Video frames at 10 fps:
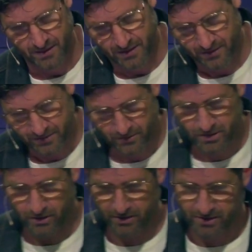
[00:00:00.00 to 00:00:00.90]
And so
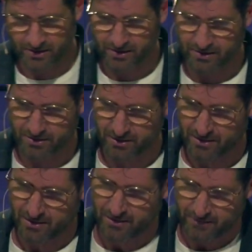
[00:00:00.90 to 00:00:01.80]
Jonah's in this
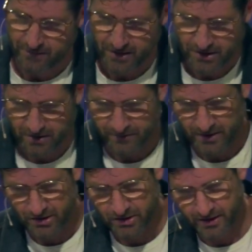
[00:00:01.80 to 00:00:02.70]
fish, and
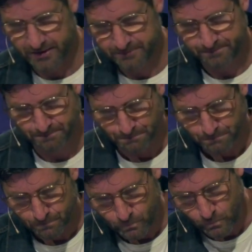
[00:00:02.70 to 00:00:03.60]
eventually
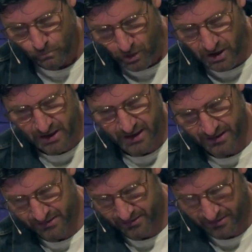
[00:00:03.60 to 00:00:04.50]
he
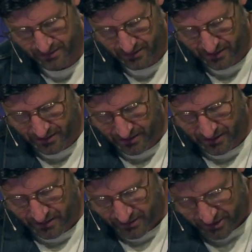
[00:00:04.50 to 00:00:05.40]
gets
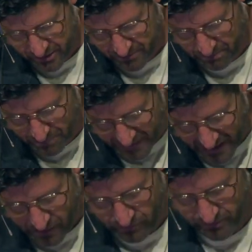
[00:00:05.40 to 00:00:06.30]
spit
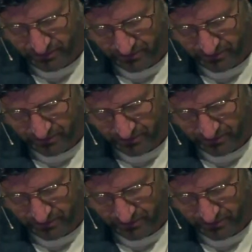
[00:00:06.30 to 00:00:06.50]
out.